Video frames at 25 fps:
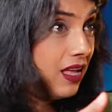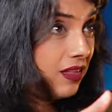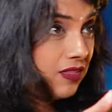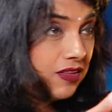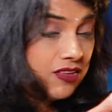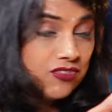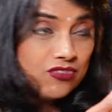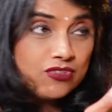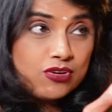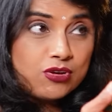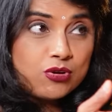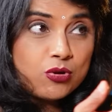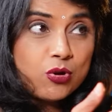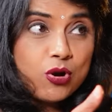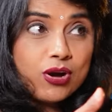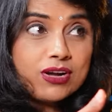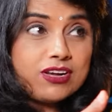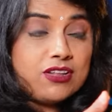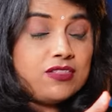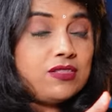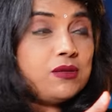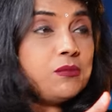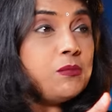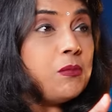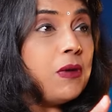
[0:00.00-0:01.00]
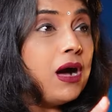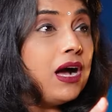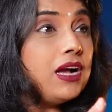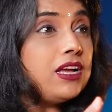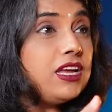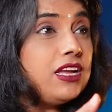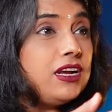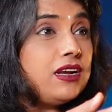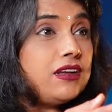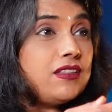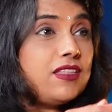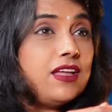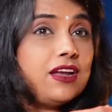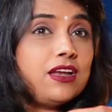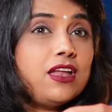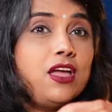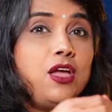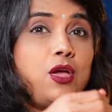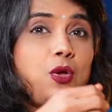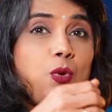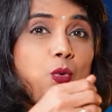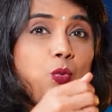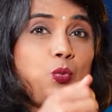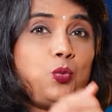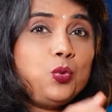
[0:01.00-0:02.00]
there's a lot in the market that
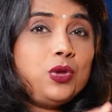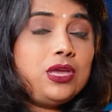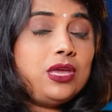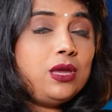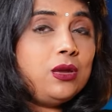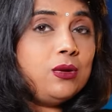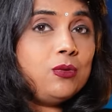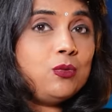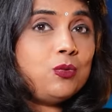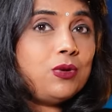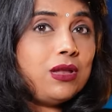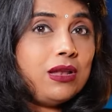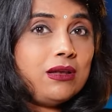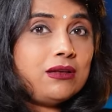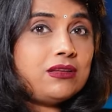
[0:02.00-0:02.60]
we will,